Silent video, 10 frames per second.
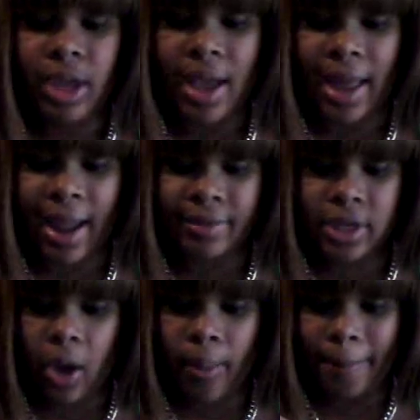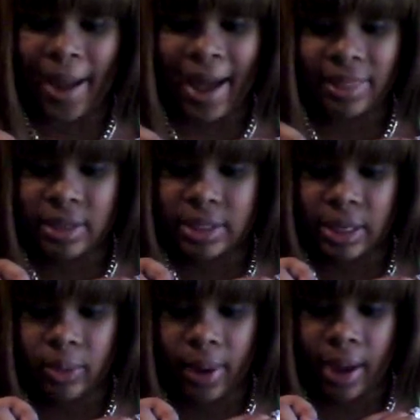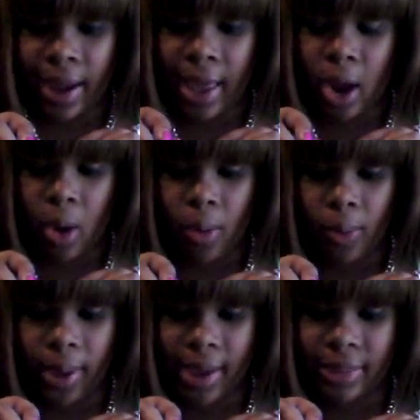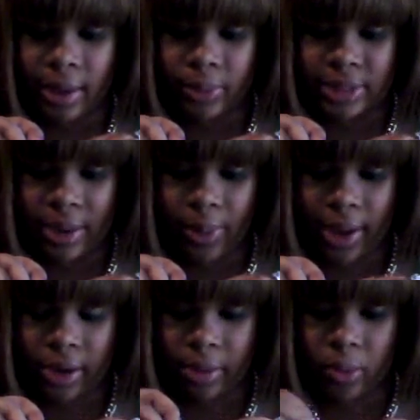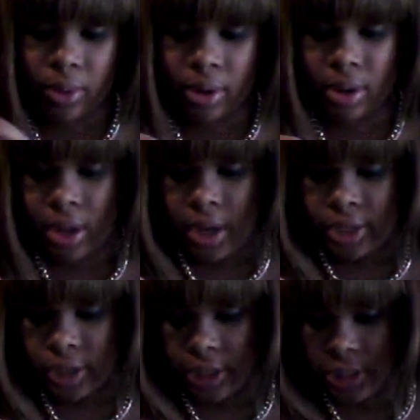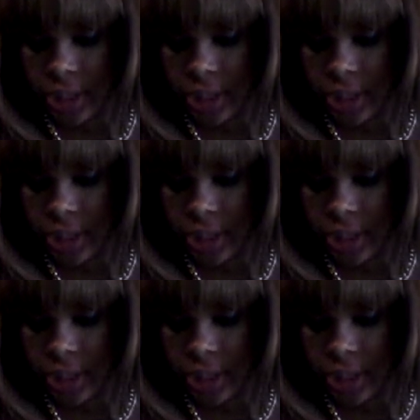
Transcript: I didn't have to go and buy this anywhere. I had an old wig that was not wearing anymore, so I just